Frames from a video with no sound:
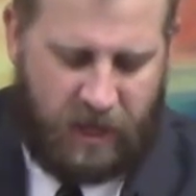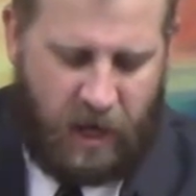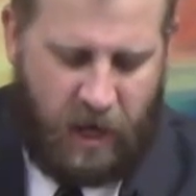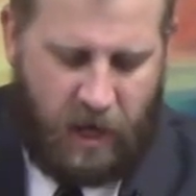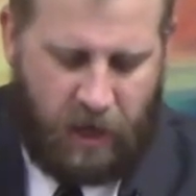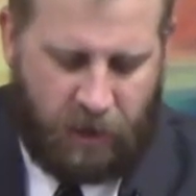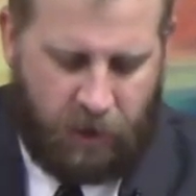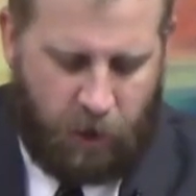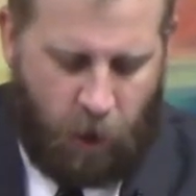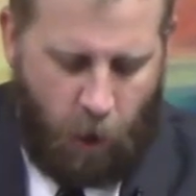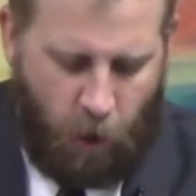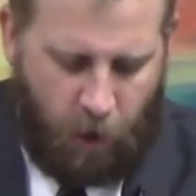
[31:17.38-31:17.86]

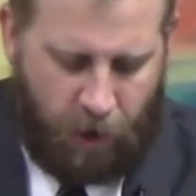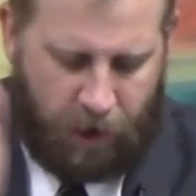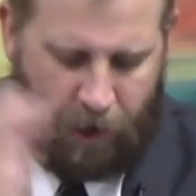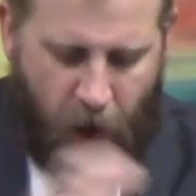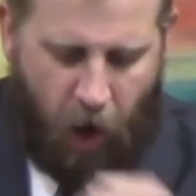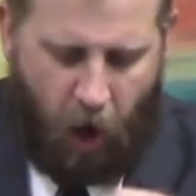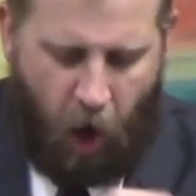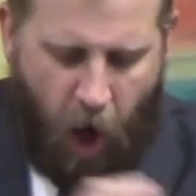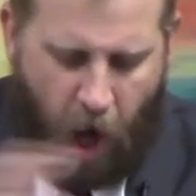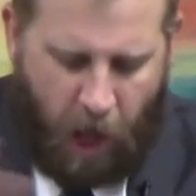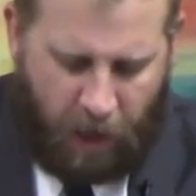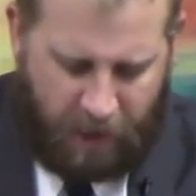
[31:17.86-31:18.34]
nor in
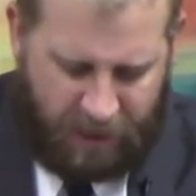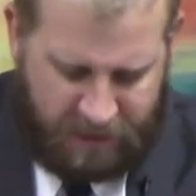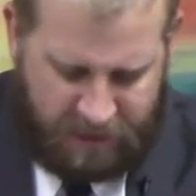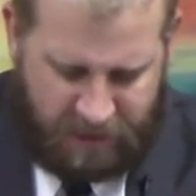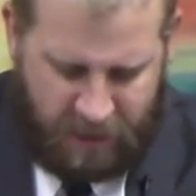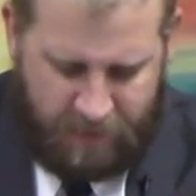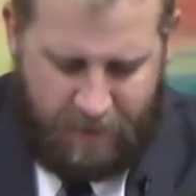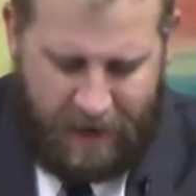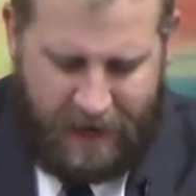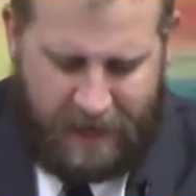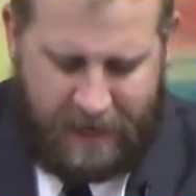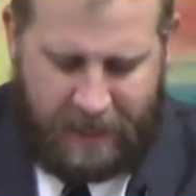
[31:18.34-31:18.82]
all his
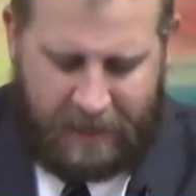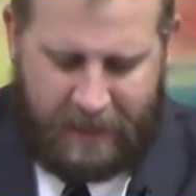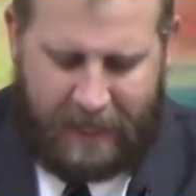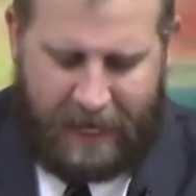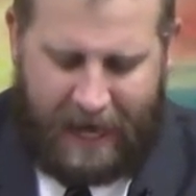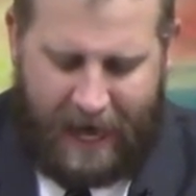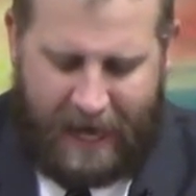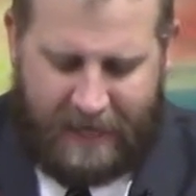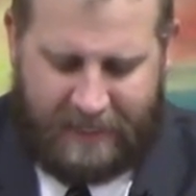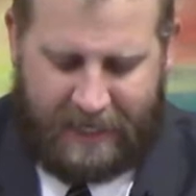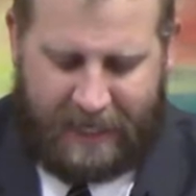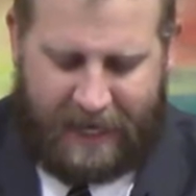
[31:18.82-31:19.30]
dominion, that
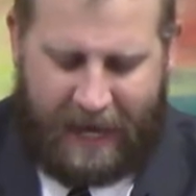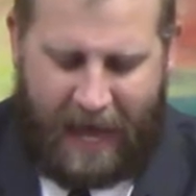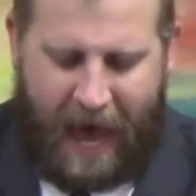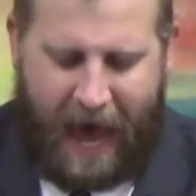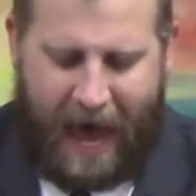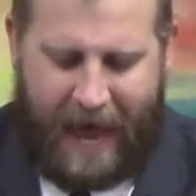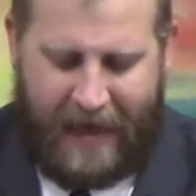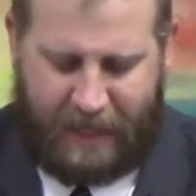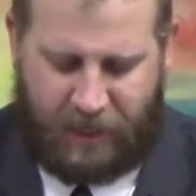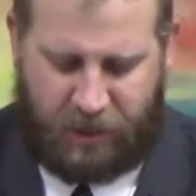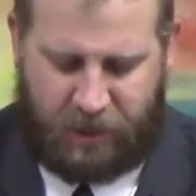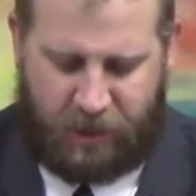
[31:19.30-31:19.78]

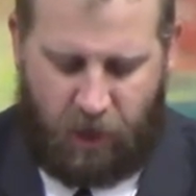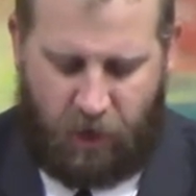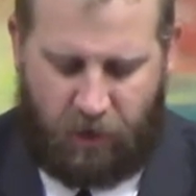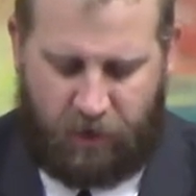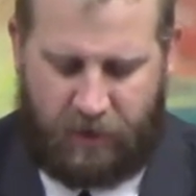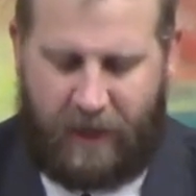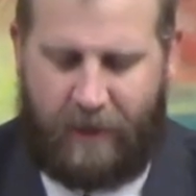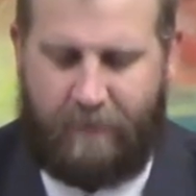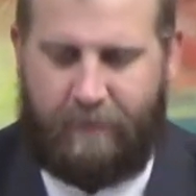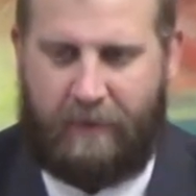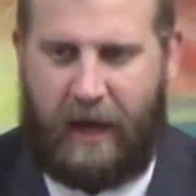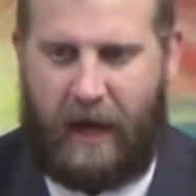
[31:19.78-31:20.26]
Hezekiah showed
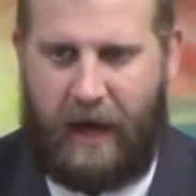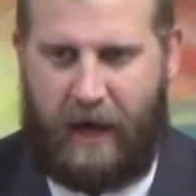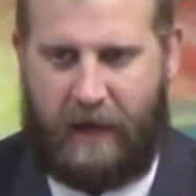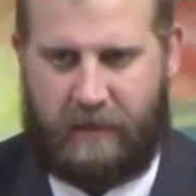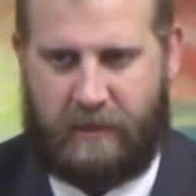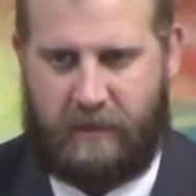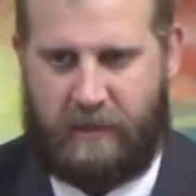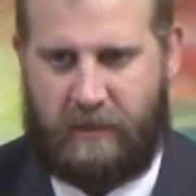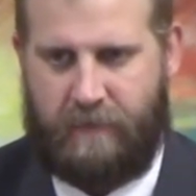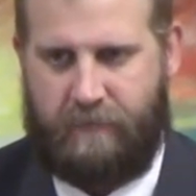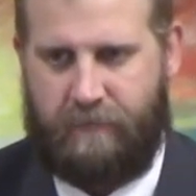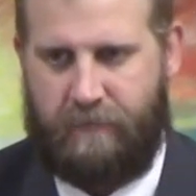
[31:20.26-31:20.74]
them
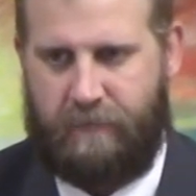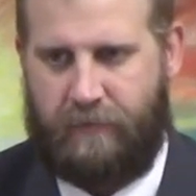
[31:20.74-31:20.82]
not.